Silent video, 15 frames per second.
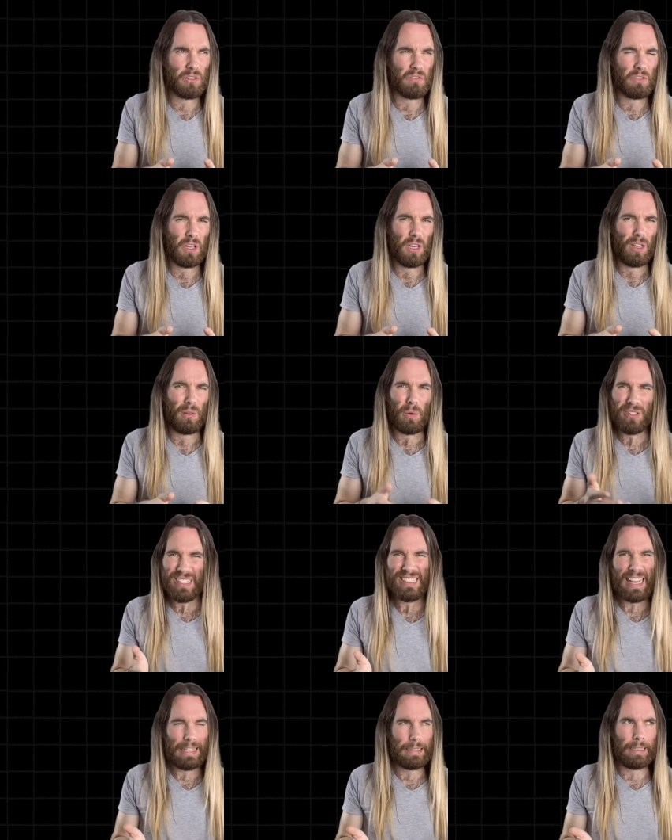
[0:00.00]
of what
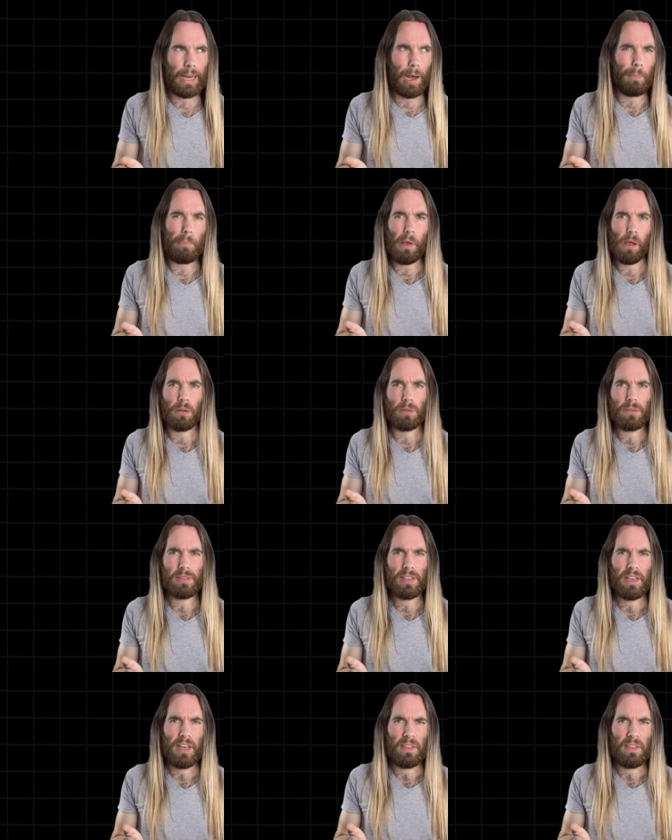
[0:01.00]
exactly are bells,